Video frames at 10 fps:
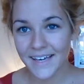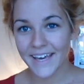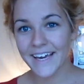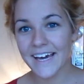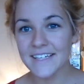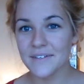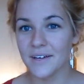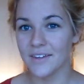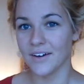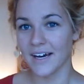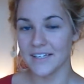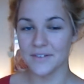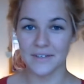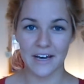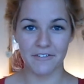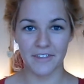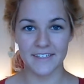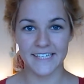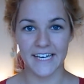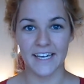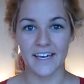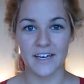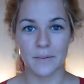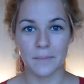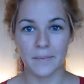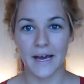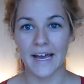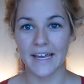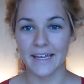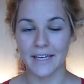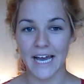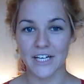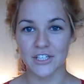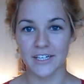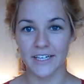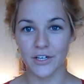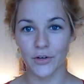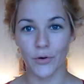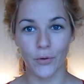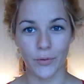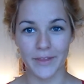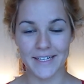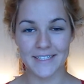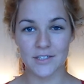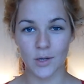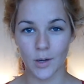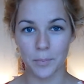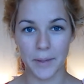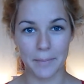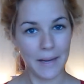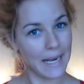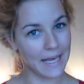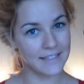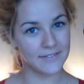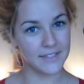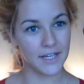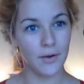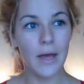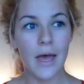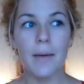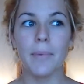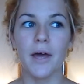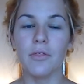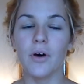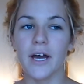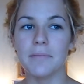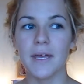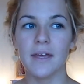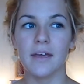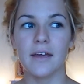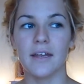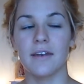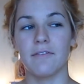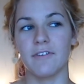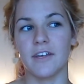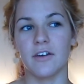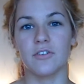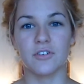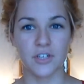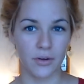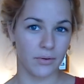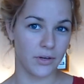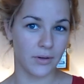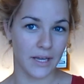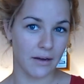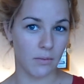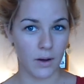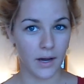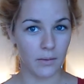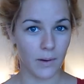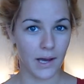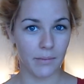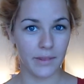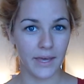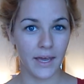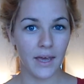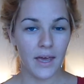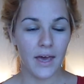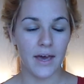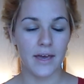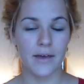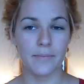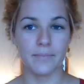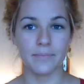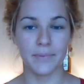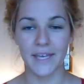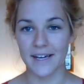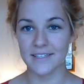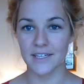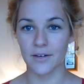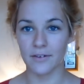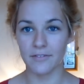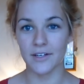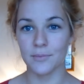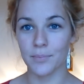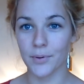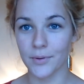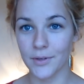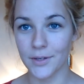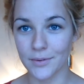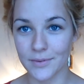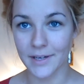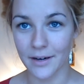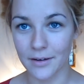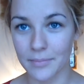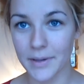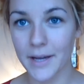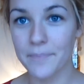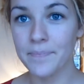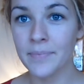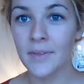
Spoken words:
Hey guys, so I thought I'd do an outfit of the day. I actually hauled this top in my last video, but I thought I'd make a video just showing you like what I'd wear with it. But yeah, so if I just point you down a bit.